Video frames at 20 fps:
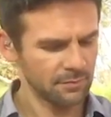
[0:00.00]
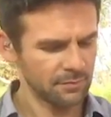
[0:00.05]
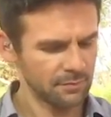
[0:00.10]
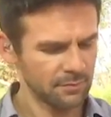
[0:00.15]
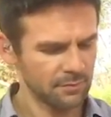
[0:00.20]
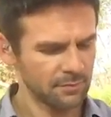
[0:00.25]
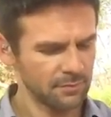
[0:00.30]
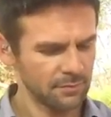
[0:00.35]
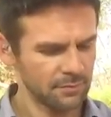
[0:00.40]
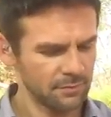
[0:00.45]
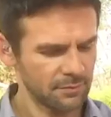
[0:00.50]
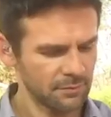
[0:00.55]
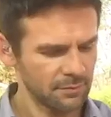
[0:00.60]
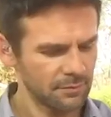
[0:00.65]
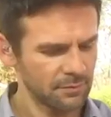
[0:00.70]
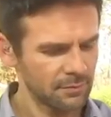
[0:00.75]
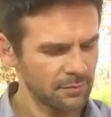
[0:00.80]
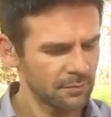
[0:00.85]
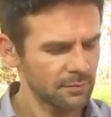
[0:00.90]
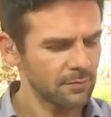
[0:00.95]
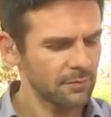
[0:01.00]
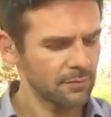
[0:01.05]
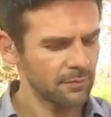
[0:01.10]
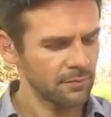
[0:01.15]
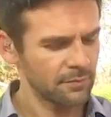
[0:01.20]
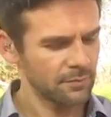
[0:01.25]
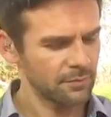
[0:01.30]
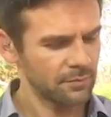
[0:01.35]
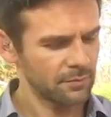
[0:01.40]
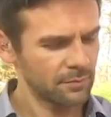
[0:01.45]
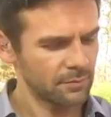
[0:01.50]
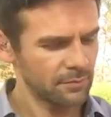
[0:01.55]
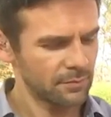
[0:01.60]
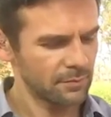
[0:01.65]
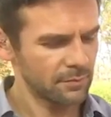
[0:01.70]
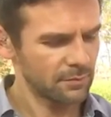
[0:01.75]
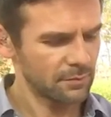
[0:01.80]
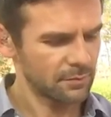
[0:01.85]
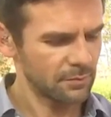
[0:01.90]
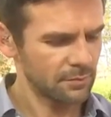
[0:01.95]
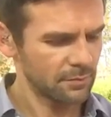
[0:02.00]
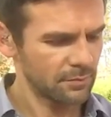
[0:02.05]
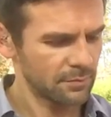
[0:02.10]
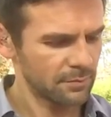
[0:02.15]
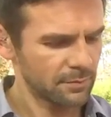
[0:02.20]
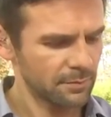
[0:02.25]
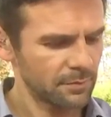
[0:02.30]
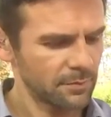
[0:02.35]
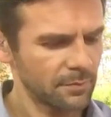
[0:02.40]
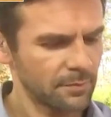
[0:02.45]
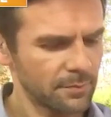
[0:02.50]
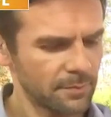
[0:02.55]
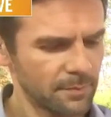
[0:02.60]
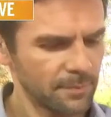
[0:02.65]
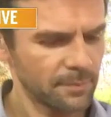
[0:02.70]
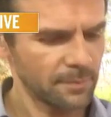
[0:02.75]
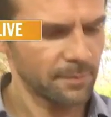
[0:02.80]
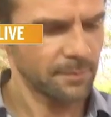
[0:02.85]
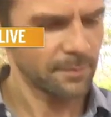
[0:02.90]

(not speaking)